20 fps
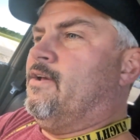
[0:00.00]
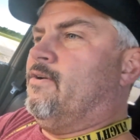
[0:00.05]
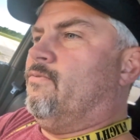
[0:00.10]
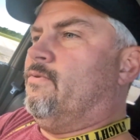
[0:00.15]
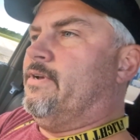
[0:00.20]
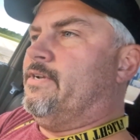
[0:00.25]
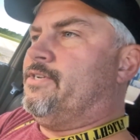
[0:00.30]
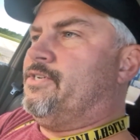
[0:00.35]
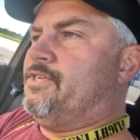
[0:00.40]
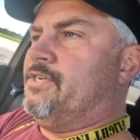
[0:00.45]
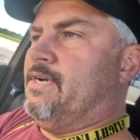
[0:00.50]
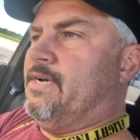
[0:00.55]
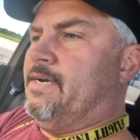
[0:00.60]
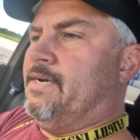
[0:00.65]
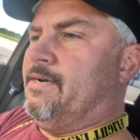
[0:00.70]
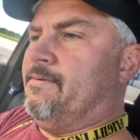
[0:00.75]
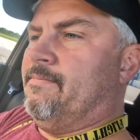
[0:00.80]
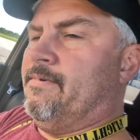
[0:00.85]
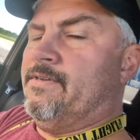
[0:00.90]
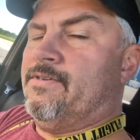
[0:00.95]
which
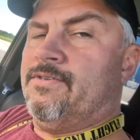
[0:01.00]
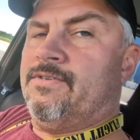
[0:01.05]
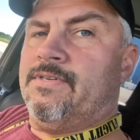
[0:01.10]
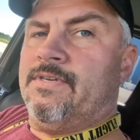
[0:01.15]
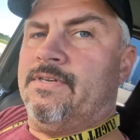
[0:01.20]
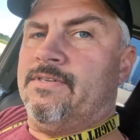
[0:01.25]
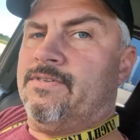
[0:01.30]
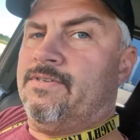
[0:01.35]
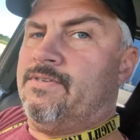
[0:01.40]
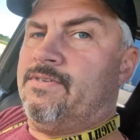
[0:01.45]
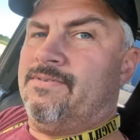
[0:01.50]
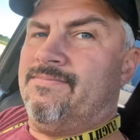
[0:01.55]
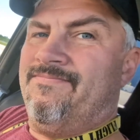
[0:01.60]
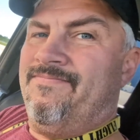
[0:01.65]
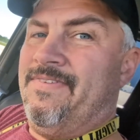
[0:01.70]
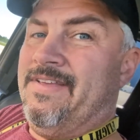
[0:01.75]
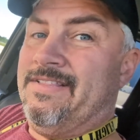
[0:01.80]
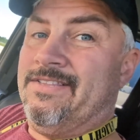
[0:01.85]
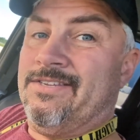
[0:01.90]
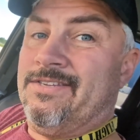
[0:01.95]

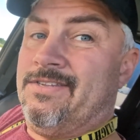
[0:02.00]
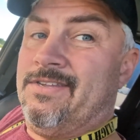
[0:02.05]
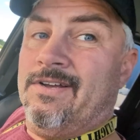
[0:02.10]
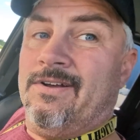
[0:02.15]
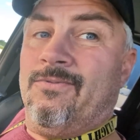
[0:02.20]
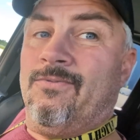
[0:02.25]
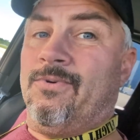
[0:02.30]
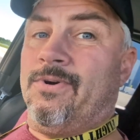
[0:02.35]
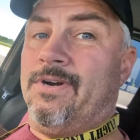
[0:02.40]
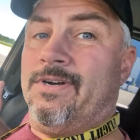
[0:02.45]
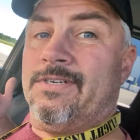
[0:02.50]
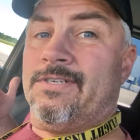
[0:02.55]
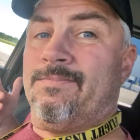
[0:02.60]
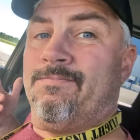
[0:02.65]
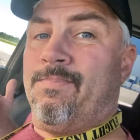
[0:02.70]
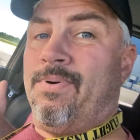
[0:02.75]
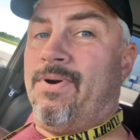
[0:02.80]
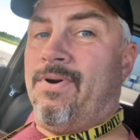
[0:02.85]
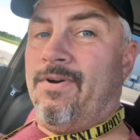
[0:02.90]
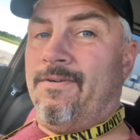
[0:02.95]
it still works
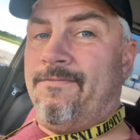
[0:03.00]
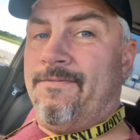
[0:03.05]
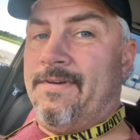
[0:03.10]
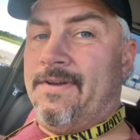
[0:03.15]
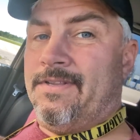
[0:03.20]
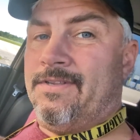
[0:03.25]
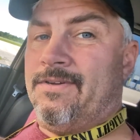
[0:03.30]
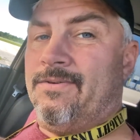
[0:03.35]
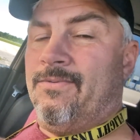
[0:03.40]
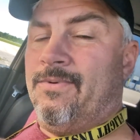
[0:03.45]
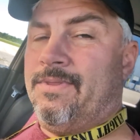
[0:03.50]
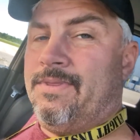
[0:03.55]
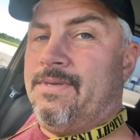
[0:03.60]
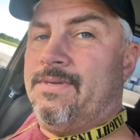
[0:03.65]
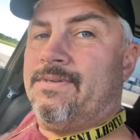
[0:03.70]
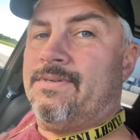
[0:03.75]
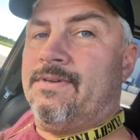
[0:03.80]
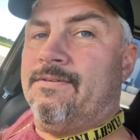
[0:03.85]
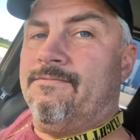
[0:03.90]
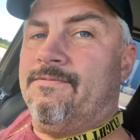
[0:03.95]
perfect with
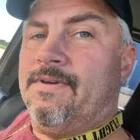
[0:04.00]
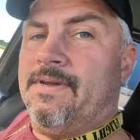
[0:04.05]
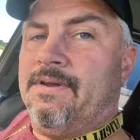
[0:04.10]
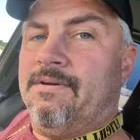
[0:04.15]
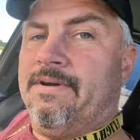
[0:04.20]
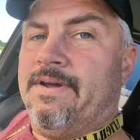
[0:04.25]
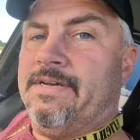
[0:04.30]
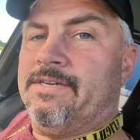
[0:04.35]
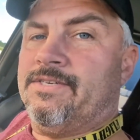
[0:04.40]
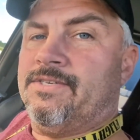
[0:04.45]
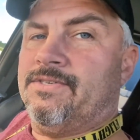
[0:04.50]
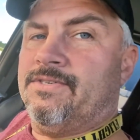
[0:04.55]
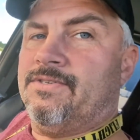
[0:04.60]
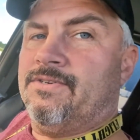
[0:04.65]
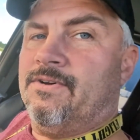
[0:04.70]
this configuration.